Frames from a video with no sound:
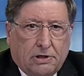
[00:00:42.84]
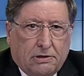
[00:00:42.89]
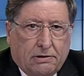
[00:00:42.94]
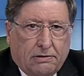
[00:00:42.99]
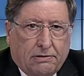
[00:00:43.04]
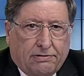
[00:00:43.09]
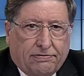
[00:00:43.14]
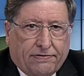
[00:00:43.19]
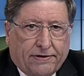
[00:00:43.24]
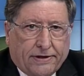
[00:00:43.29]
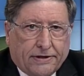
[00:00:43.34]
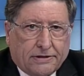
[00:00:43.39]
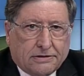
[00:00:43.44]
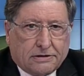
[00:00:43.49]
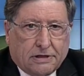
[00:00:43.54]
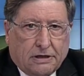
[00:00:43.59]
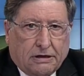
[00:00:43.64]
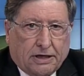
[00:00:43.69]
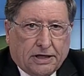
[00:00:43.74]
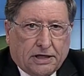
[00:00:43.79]

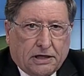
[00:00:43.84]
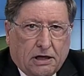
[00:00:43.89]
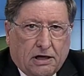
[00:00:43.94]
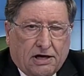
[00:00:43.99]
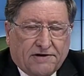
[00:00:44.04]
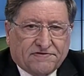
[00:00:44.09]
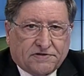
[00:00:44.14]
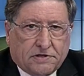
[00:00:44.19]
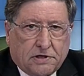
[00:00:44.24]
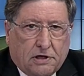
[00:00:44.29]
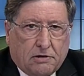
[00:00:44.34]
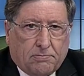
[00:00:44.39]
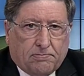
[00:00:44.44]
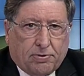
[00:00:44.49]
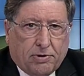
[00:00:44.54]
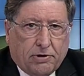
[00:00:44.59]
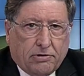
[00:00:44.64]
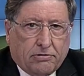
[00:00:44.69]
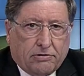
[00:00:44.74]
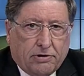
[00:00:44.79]
things like lifestyle
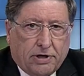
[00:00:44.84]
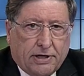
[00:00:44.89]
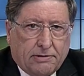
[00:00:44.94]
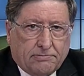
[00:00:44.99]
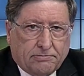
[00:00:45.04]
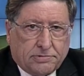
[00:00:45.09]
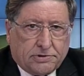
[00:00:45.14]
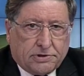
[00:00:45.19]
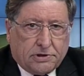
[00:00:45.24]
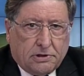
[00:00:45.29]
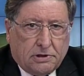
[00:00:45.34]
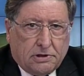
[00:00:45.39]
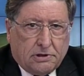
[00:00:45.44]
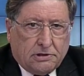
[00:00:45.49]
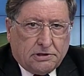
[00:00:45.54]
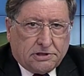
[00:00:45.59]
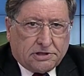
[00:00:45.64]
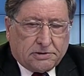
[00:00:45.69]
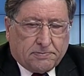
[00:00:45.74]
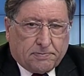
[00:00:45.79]
programs,
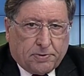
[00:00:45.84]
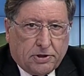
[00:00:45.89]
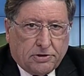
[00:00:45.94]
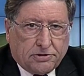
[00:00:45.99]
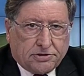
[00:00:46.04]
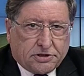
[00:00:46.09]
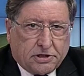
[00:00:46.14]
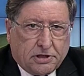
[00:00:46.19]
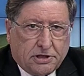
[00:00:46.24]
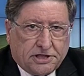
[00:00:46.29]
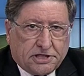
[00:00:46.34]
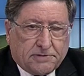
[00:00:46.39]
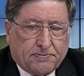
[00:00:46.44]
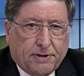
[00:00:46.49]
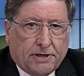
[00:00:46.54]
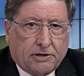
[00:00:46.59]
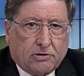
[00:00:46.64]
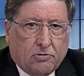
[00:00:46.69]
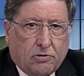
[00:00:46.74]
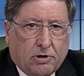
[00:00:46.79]
supposedly
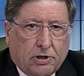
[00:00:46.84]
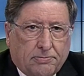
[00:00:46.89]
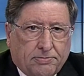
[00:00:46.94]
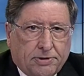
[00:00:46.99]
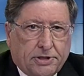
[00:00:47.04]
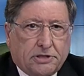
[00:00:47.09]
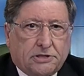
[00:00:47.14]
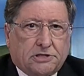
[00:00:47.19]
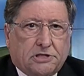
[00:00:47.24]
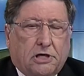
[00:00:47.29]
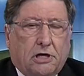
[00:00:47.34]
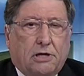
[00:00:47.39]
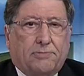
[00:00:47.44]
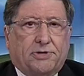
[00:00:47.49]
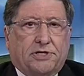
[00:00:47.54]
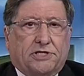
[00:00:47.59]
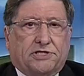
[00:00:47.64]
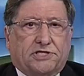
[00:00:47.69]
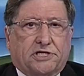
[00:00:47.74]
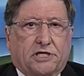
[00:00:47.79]
spent quite a bit of time
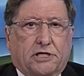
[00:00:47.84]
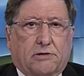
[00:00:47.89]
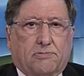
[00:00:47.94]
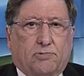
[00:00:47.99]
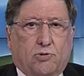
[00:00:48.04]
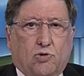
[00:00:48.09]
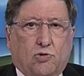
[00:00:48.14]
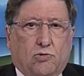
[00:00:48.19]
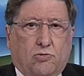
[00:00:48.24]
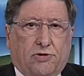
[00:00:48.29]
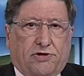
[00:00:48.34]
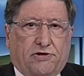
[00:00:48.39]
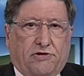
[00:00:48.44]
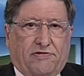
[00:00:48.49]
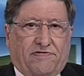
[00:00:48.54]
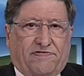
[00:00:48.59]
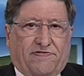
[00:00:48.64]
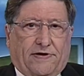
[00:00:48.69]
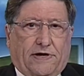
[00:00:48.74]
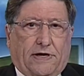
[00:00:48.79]
in Singapore with her
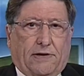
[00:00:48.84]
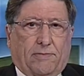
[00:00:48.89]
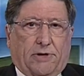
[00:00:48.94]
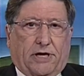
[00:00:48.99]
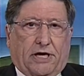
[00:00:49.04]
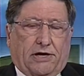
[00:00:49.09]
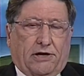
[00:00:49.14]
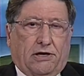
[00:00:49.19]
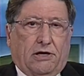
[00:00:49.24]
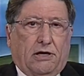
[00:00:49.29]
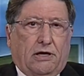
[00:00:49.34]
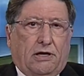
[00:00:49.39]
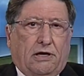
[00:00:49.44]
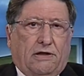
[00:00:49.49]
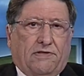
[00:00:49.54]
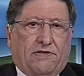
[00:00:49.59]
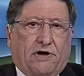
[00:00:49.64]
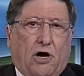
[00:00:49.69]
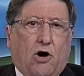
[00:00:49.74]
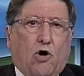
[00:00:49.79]
family, and
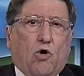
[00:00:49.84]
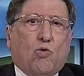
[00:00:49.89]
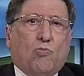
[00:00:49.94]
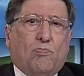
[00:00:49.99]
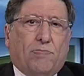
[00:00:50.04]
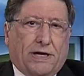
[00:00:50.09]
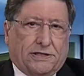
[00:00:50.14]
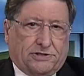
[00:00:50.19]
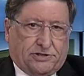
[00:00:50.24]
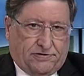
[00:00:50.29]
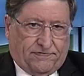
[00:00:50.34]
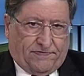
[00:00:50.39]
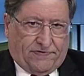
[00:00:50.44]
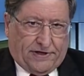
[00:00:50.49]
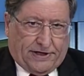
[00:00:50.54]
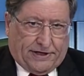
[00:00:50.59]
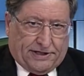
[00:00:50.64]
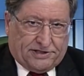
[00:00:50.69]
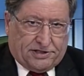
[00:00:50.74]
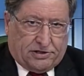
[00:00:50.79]
the whole bunch of
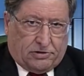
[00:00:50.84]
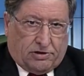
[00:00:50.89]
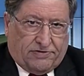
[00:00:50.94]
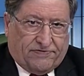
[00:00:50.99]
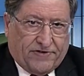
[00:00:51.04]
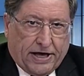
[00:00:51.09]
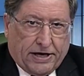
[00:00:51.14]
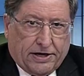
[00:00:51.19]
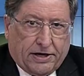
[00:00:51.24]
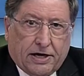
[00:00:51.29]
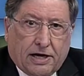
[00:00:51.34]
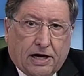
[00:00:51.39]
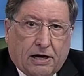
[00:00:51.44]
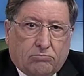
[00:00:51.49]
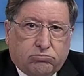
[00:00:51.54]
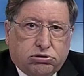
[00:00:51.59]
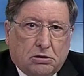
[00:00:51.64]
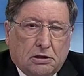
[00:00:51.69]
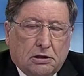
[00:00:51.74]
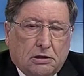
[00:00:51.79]
things sort of added
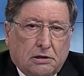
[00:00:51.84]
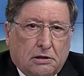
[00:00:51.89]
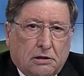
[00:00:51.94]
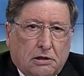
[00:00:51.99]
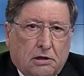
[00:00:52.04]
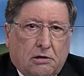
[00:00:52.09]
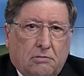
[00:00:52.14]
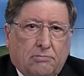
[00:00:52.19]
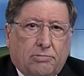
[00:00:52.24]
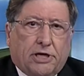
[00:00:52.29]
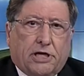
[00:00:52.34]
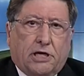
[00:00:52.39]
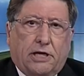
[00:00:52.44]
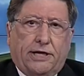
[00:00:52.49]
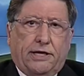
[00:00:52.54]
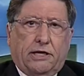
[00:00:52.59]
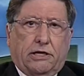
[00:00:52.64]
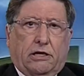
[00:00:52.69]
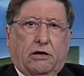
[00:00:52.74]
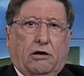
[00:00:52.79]
up. But
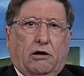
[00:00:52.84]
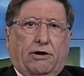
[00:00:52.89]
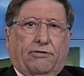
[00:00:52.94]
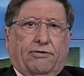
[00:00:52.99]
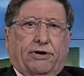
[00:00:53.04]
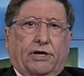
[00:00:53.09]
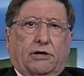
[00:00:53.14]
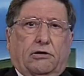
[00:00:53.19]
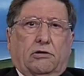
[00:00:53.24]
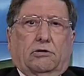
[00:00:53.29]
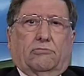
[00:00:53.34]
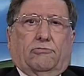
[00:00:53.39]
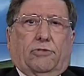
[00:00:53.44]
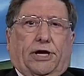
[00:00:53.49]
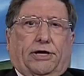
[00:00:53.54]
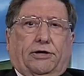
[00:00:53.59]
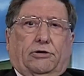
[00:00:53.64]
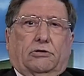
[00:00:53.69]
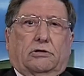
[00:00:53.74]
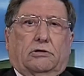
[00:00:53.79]
clearly, I
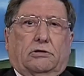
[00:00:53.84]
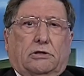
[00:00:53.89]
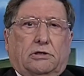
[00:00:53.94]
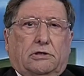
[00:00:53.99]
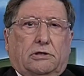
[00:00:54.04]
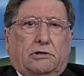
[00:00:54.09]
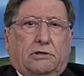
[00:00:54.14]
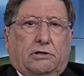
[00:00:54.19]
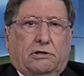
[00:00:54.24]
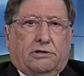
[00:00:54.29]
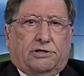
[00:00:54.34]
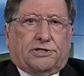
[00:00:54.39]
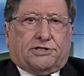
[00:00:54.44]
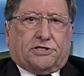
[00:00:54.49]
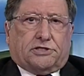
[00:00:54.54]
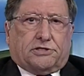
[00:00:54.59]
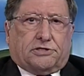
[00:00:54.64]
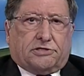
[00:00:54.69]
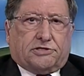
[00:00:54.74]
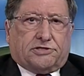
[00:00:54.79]
reckon this
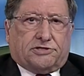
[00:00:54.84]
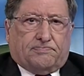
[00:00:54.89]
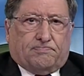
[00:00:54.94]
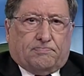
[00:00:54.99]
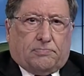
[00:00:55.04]
is...